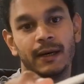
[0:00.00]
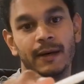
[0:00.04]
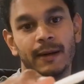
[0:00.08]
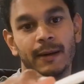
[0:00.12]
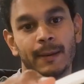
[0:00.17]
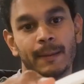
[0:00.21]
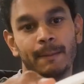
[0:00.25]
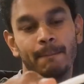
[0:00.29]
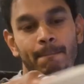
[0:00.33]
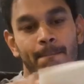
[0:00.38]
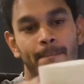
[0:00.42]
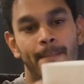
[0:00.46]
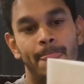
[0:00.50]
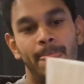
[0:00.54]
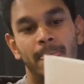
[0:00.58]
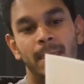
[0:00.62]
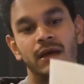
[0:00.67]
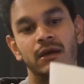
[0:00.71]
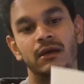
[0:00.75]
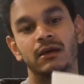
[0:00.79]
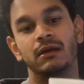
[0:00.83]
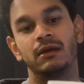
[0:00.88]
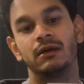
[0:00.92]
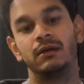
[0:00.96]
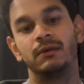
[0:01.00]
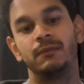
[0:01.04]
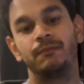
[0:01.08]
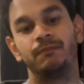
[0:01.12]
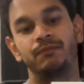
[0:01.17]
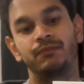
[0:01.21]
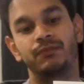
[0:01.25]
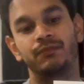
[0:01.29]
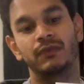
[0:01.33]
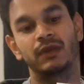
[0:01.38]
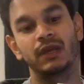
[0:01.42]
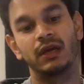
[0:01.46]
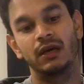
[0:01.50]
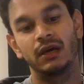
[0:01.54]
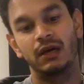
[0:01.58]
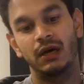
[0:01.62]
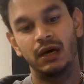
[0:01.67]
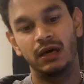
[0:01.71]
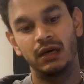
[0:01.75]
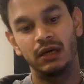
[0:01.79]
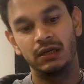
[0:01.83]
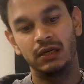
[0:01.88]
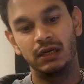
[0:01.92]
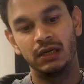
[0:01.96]
Um,
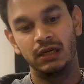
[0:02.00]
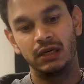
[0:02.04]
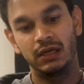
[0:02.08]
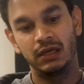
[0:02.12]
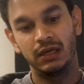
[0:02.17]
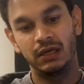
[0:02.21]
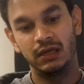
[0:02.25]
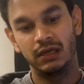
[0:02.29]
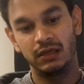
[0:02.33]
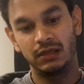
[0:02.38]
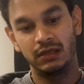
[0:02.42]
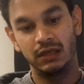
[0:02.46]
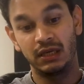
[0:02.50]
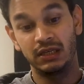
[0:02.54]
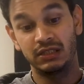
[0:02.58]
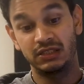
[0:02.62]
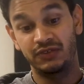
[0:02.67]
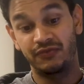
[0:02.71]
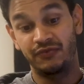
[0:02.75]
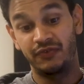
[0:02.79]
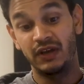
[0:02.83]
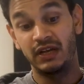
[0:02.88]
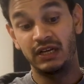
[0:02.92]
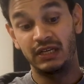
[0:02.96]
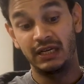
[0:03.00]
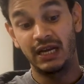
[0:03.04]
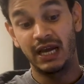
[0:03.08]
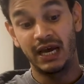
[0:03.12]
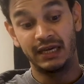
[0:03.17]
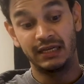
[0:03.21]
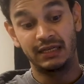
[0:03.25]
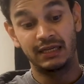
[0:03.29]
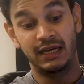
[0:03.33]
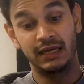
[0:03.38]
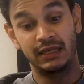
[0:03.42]
and it's fairly light.